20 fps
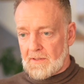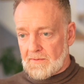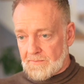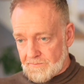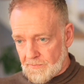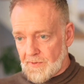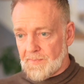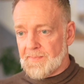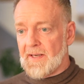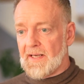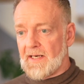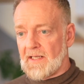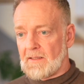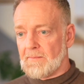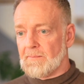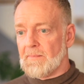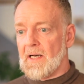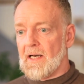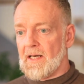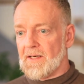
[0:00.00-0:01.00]
repeating a
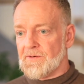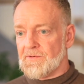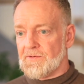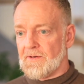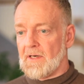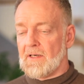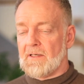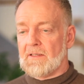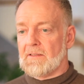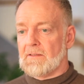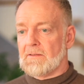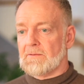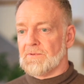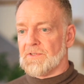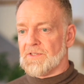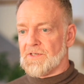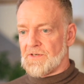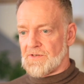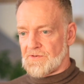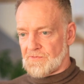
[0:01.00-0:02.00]
mantra,
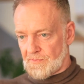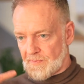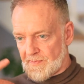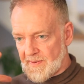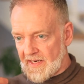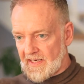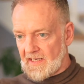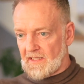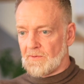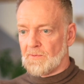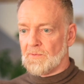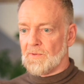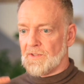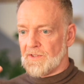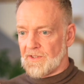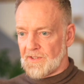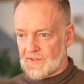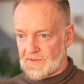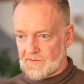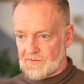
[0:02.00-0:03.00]
which is repeating a
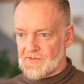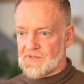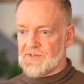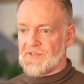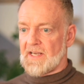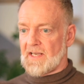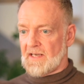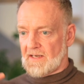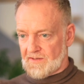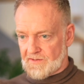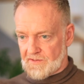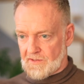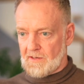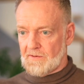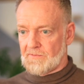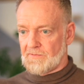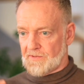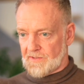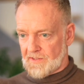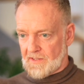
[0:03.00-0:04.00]
word or a sound
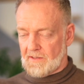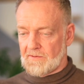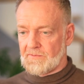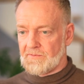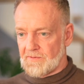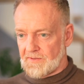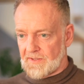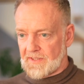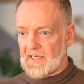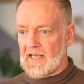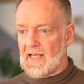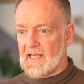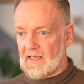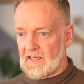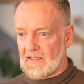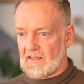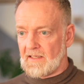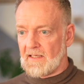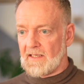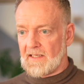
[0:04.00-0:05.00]
over and over again.
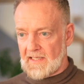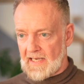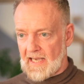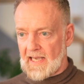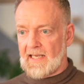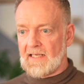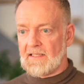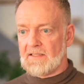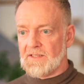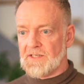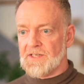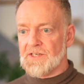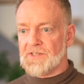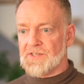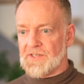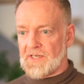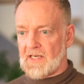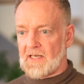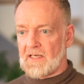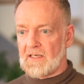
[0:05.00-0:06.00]
Again, these
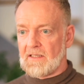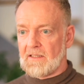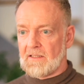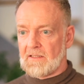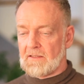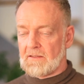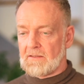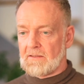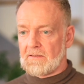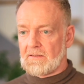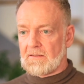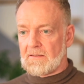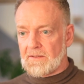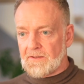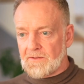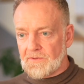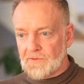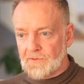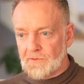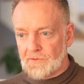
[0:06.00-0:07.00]
are
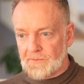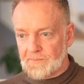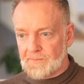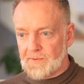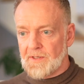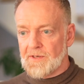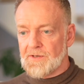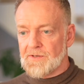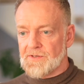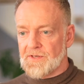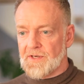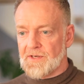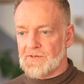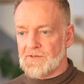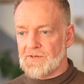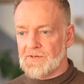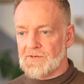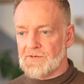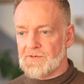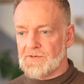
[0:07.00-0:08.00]
thought
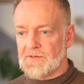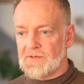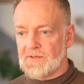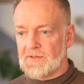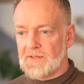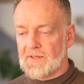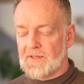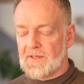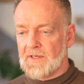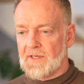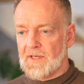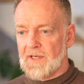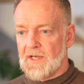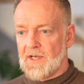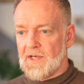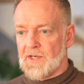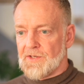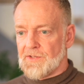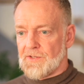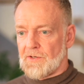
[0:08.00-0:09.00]
processes.
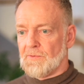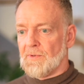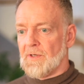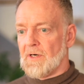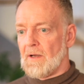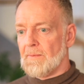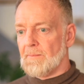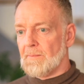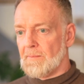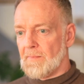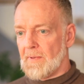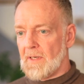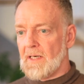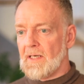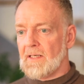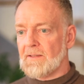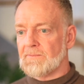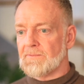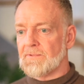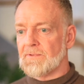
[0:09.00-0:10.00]
So when I'm
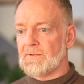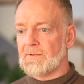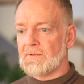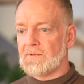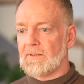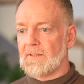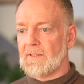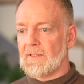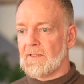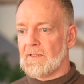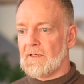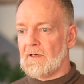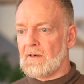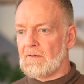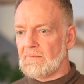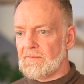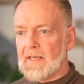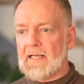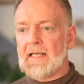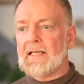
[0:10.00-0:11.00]
mindful
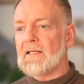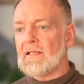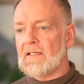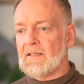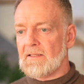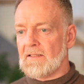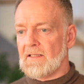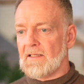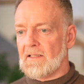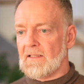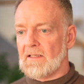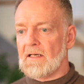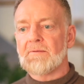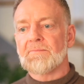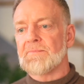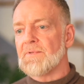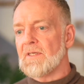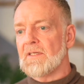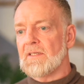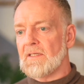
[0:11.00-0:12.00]
of anything, I'm
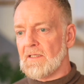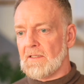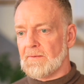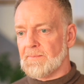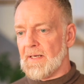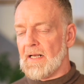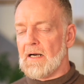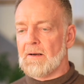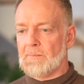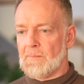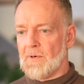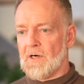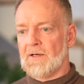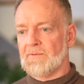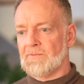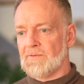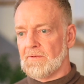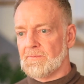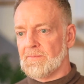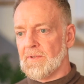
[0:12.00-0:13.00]
thinking about, I'm
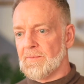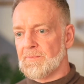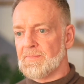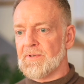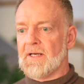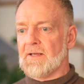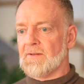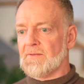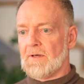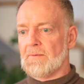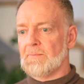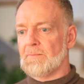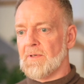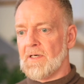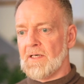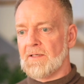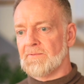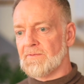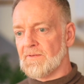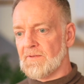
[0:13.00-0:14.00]
mindful of my breath, I'm
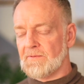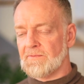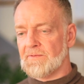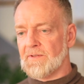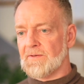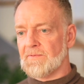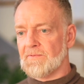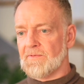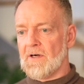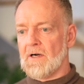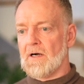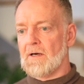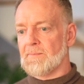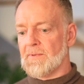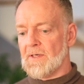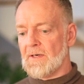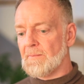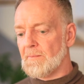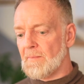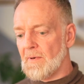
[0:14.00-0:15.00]
mindful of the environment,
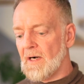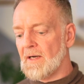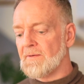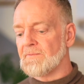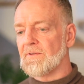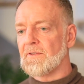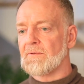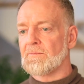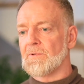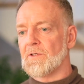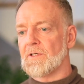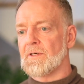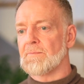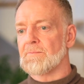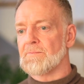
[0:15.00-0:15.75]
I'm mindful of